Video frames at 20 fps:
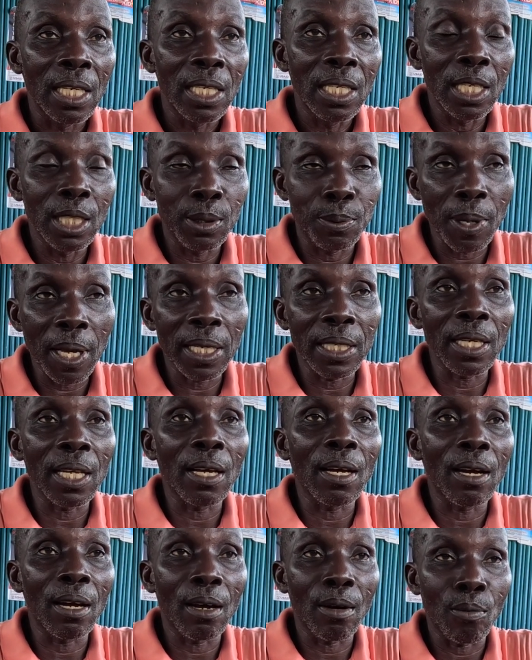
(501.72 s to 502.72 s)
They spent
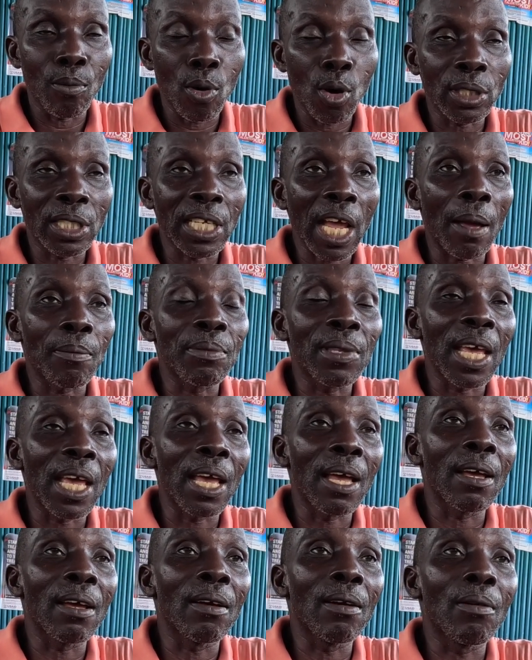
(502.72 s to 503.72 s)
more time
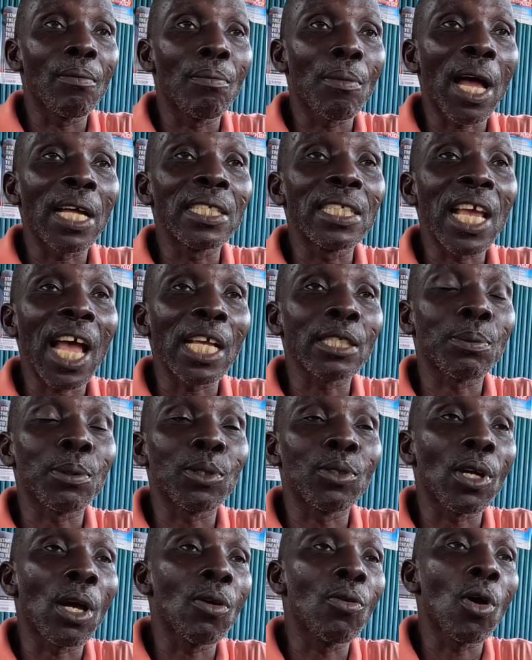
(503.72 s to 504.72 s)
there, but the
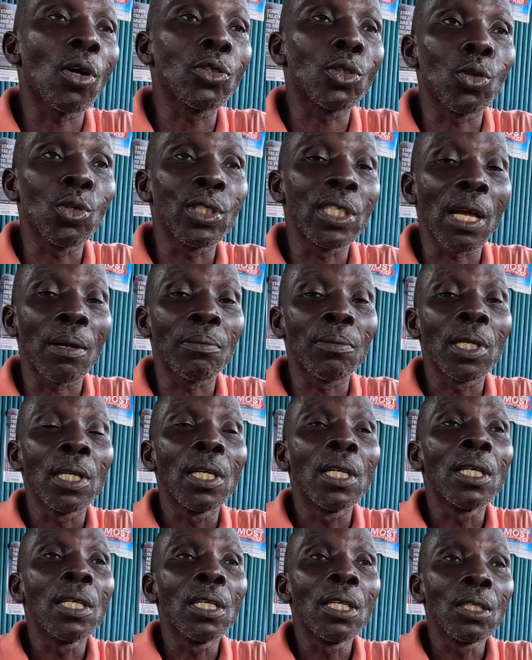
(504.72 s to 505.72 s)
spiritual God told them
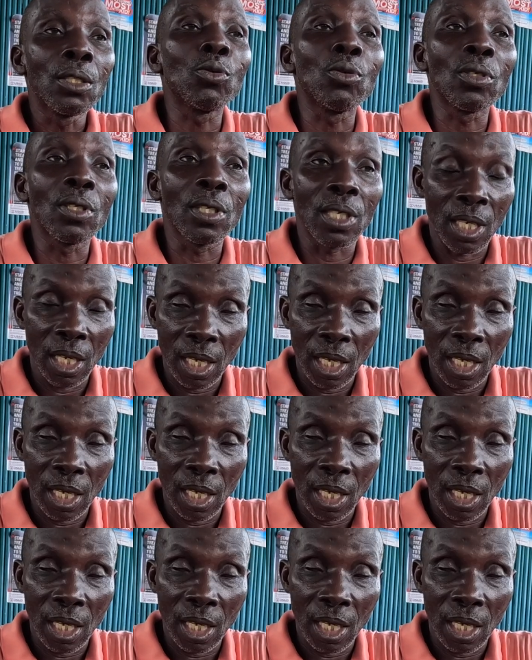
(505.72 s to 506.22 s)
to